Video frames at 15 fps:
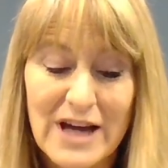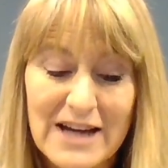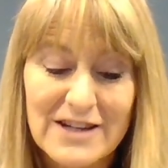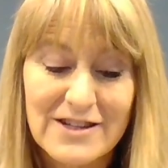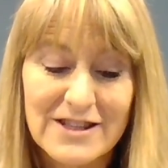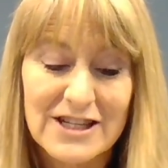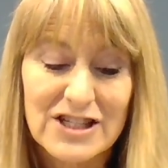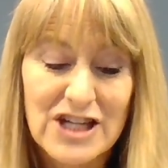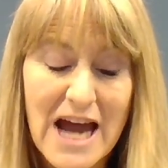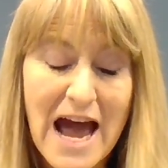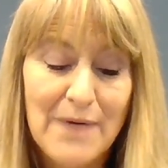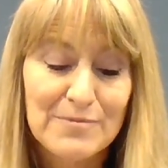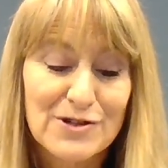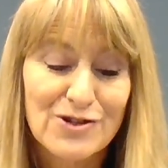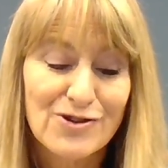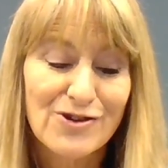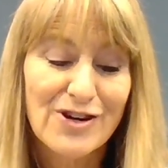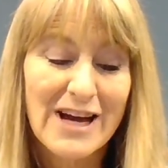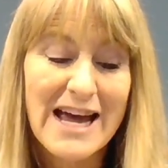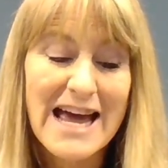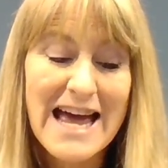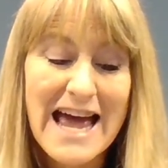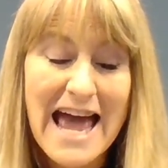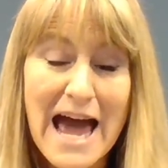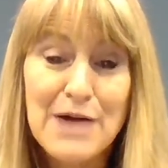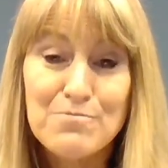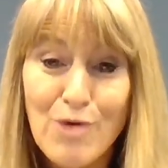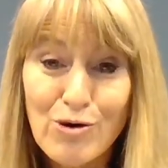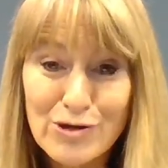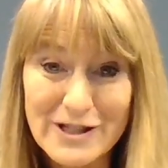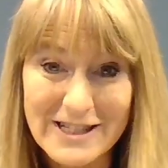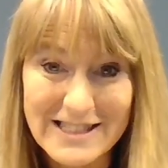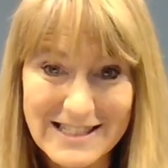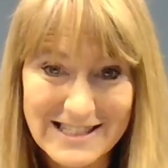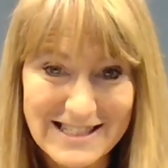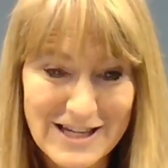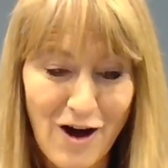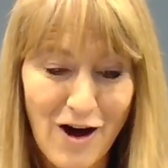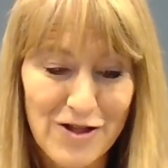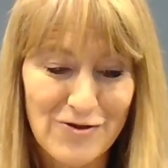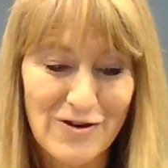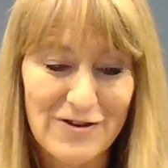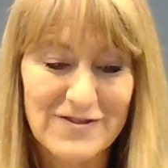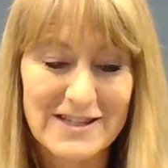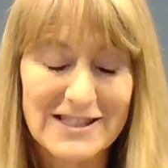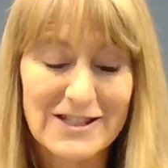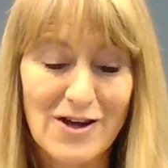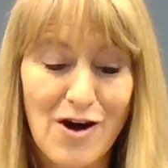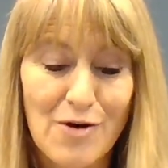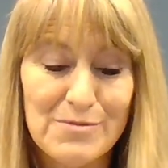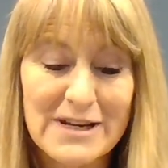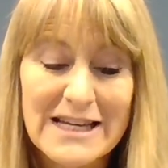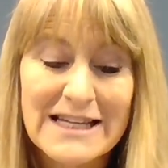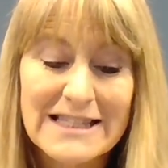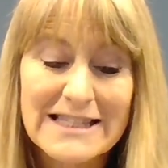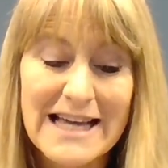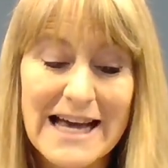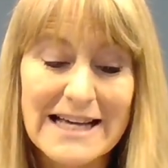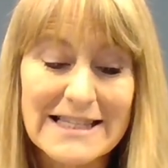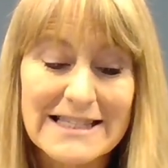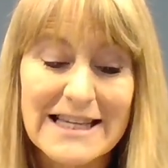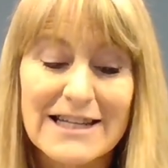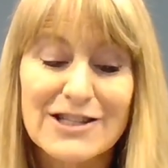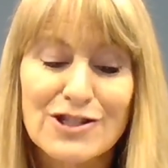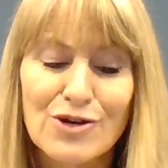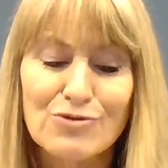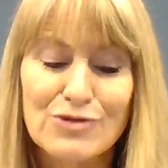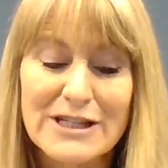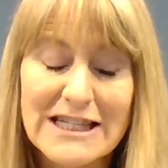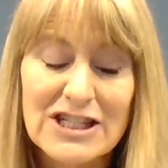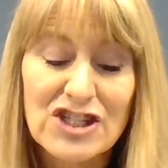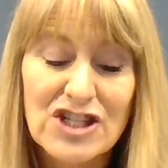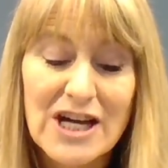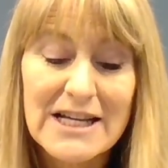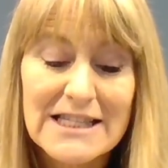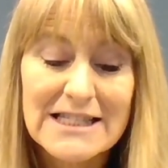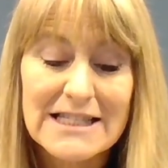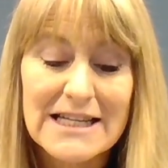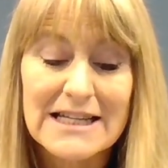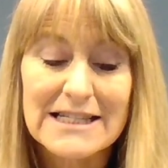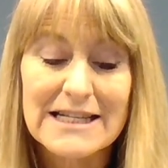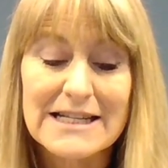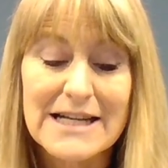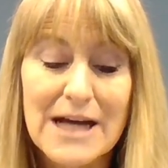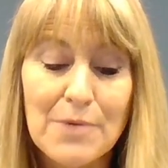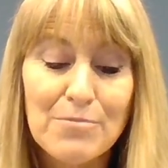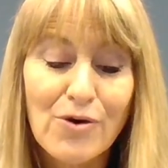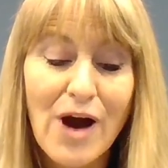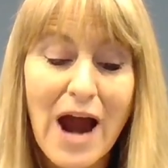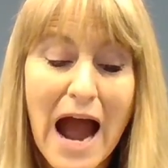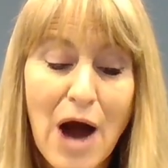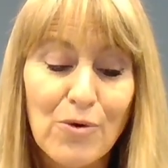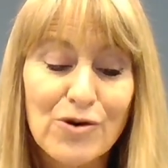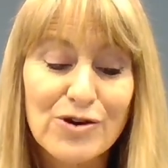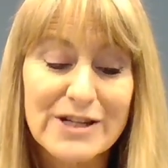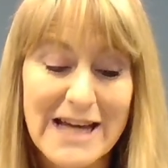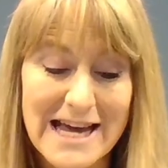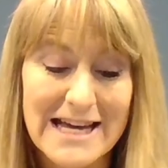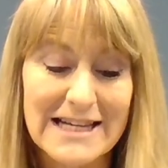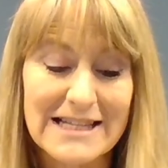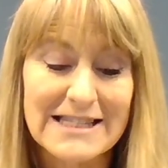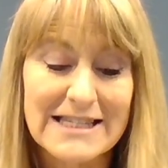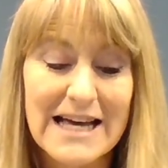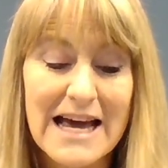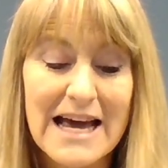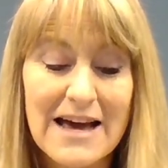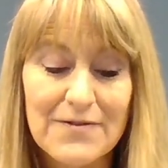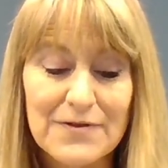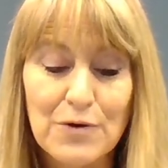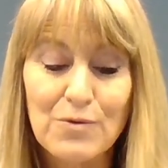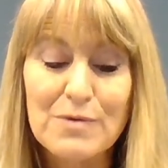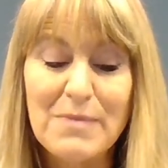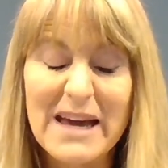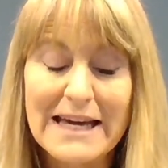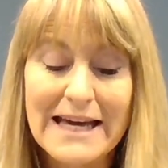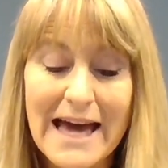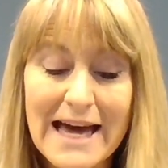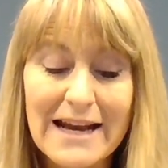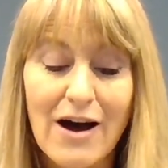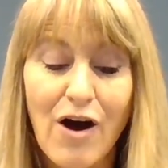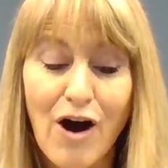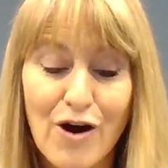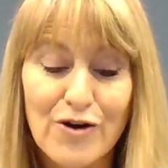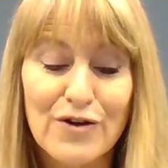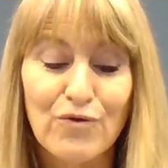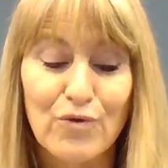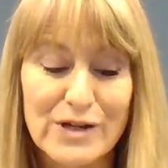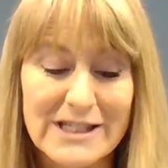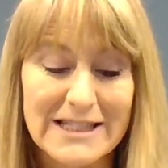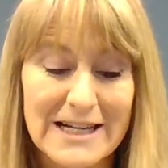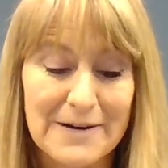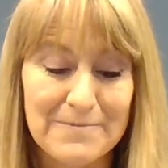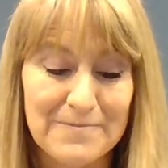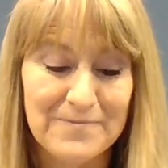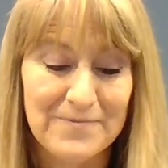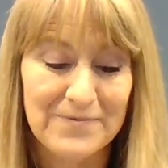end of the chapter. And Moses is the author of this psalm. And he says, so teach us to number our days that we may get a heart of wisdom.